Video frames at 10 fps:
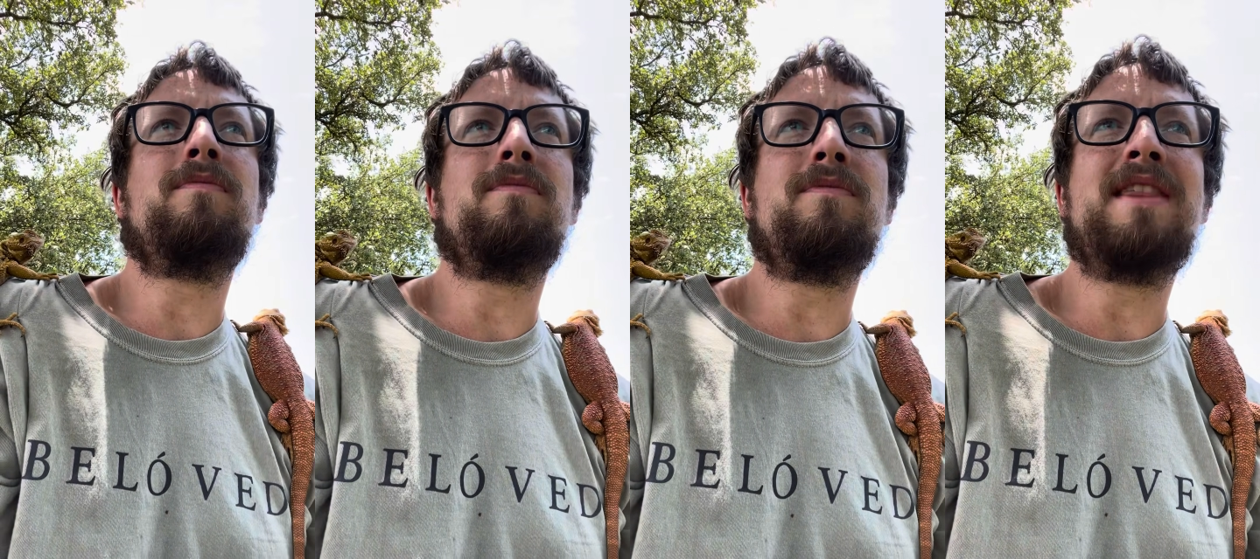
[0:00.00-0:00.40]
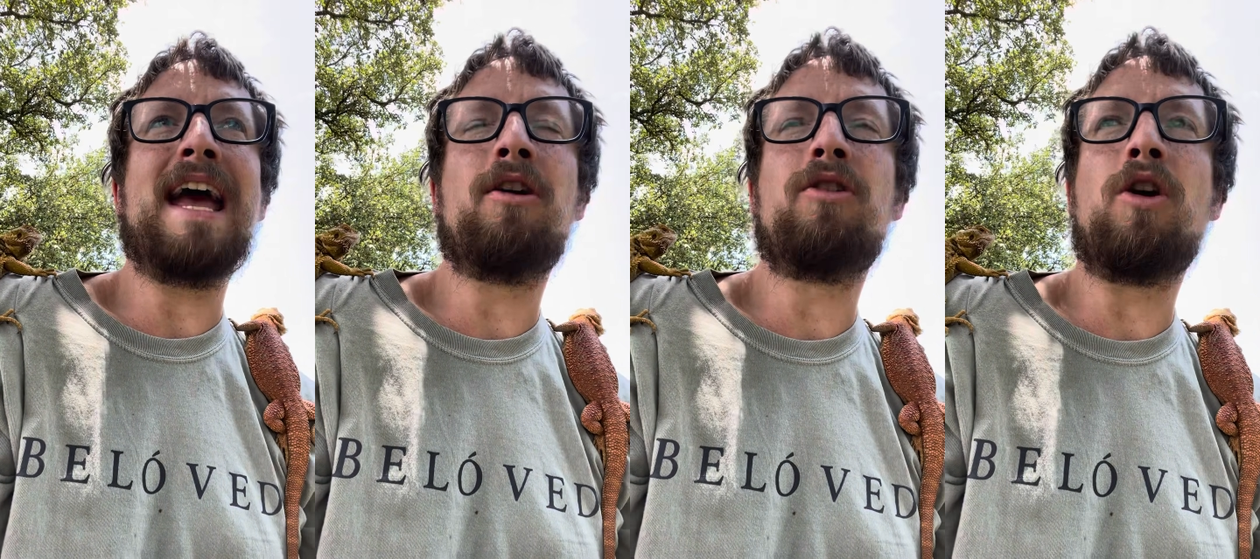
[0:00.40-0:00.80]

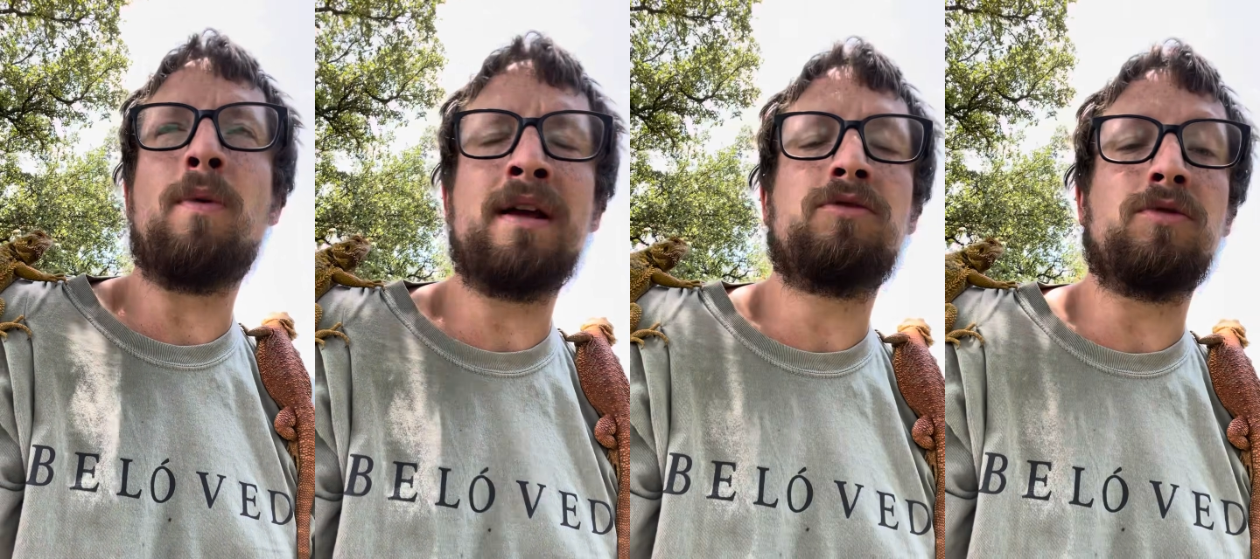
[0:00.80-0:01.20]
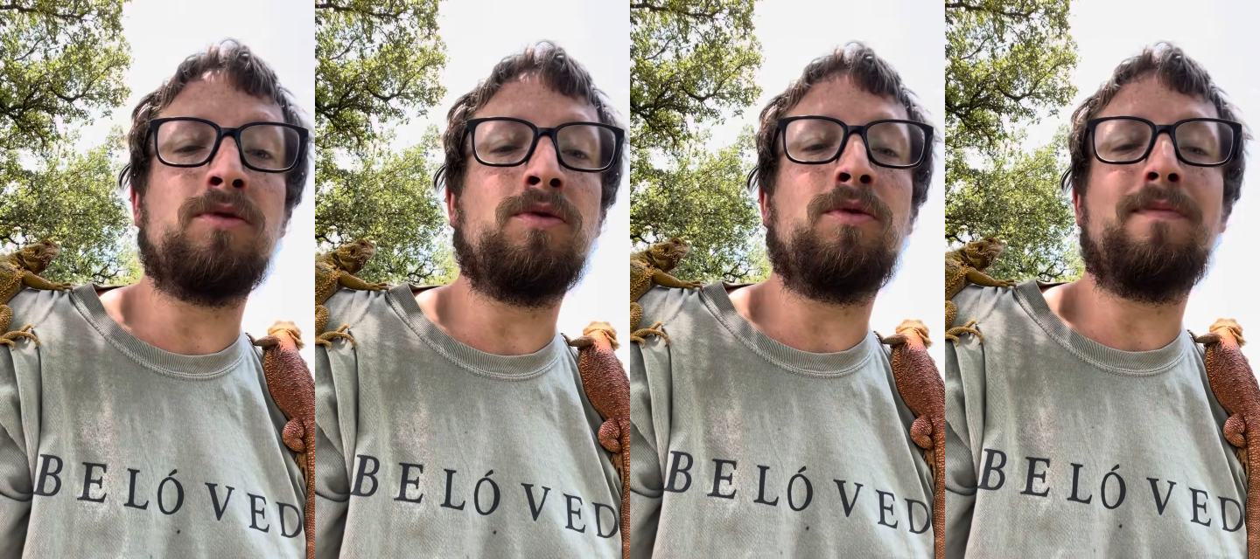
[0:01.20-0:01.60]
they are going
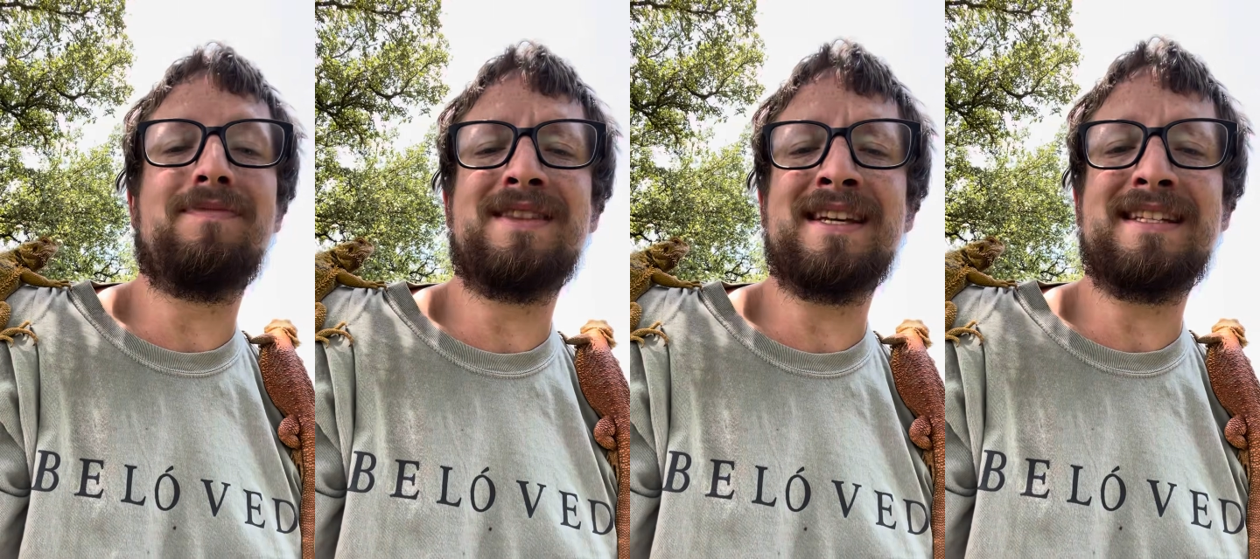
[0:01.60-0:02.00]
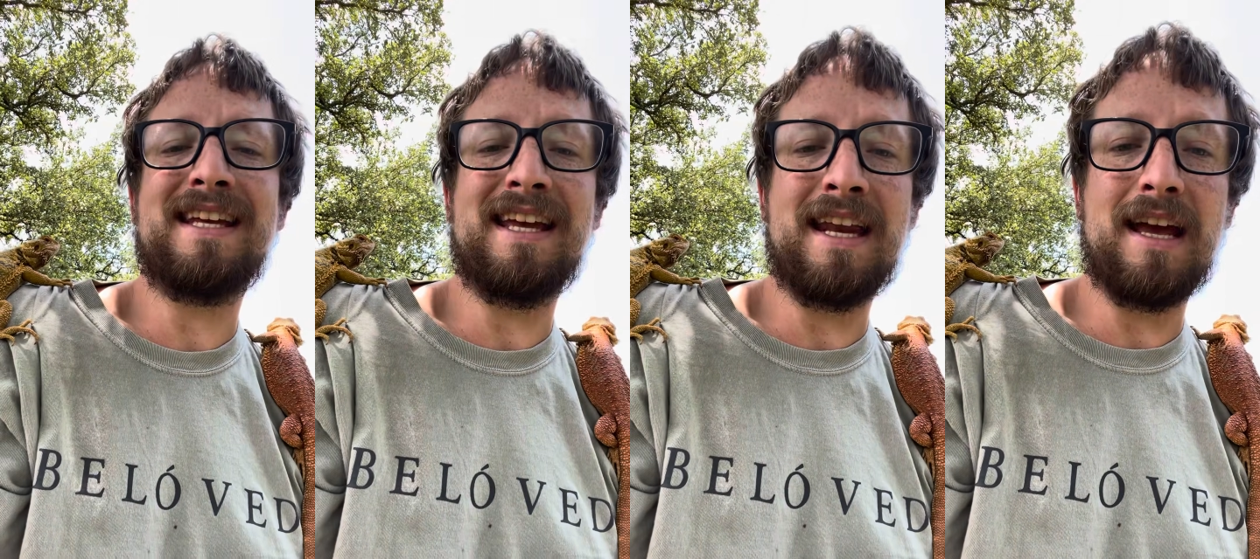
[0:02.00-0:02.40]
through the
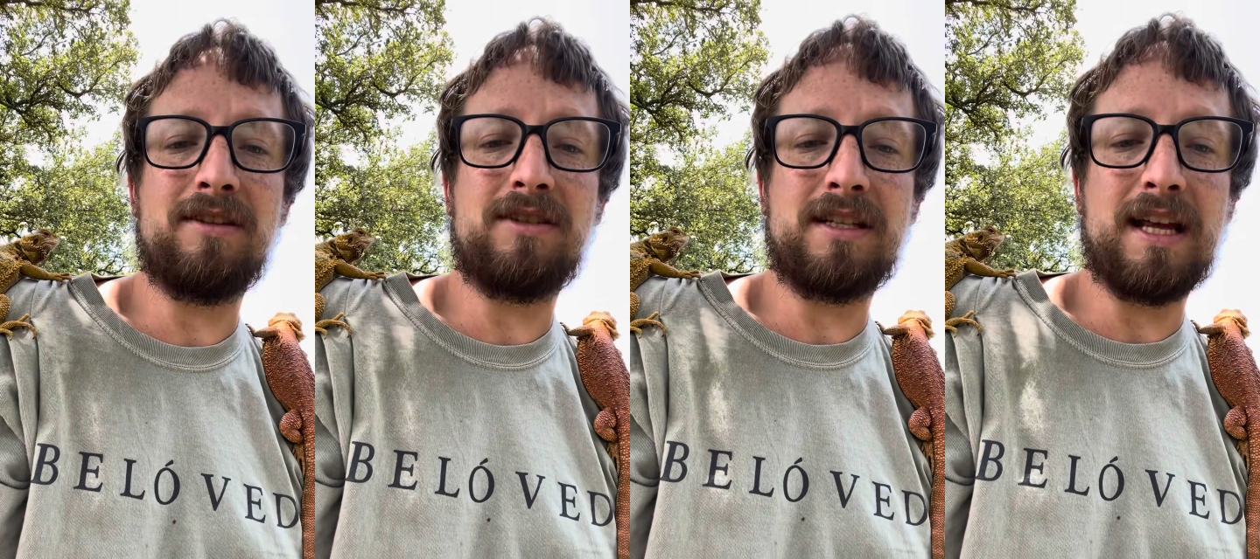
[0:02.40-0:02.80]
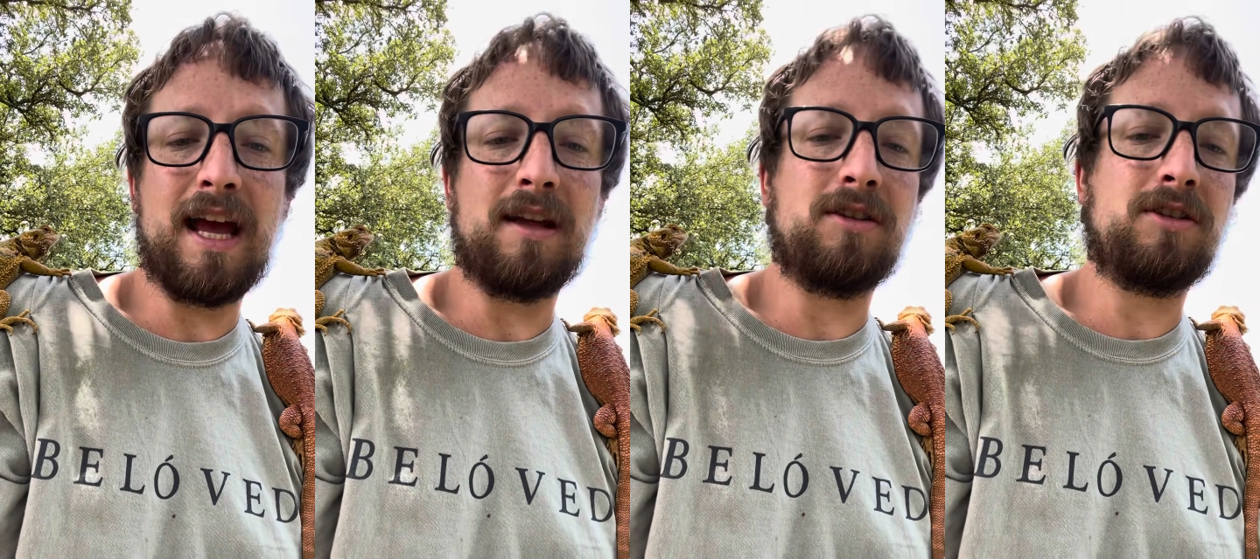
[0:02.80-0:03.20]
teenage
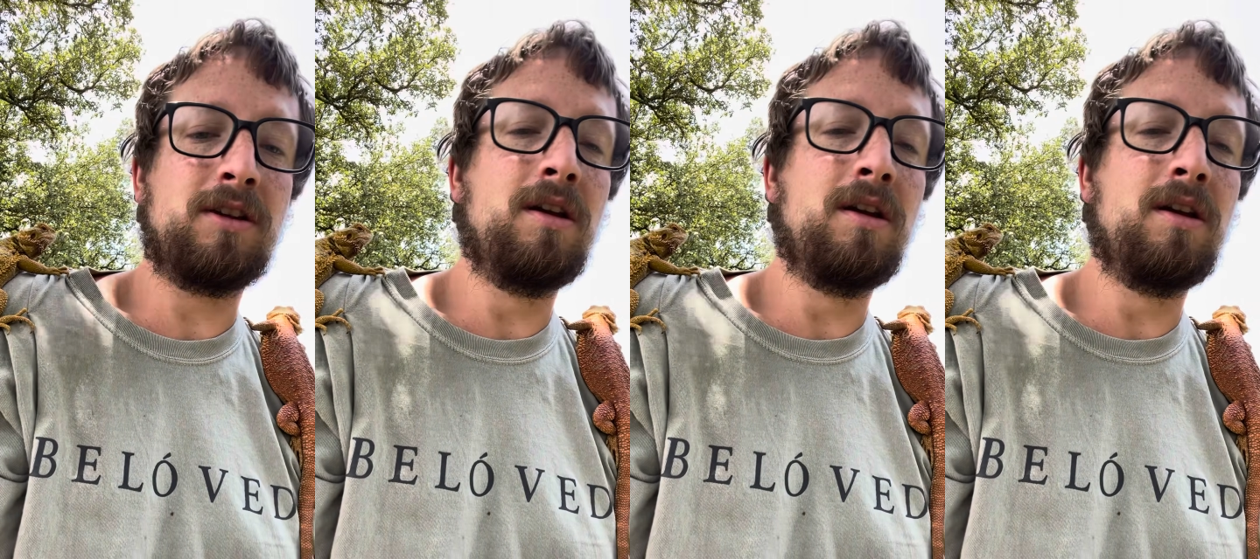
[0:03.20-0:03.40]
stage,